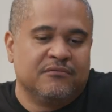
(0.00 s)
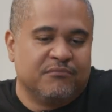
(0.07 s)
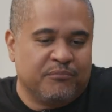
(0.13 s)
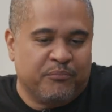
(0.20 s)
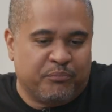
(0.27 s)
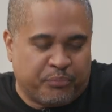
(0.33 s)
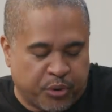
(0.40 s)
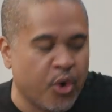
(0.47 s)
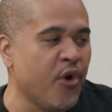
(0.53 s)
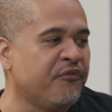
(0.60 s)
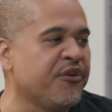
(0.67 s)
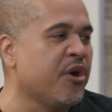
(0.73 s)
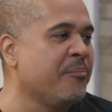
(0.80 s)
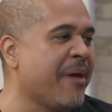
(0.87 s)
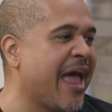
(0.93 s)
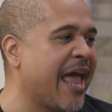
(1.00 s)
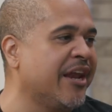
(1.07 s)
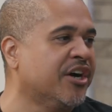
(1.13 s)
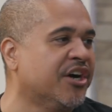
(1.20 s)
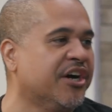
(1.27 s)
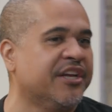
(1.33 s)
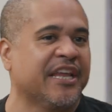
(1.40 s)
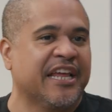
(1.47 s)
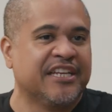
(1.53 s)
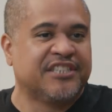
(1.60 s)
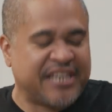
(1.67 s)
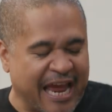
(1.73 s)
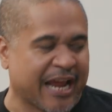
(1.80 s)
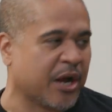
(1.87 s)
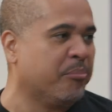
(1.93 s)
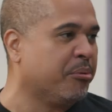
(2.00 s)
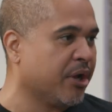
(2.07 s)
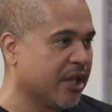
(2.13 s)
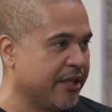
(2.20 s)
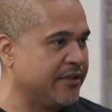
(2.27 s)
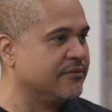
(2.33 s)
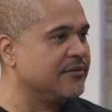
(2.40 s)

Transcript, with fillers: oh shit, prove your manhood right. and take a bullet.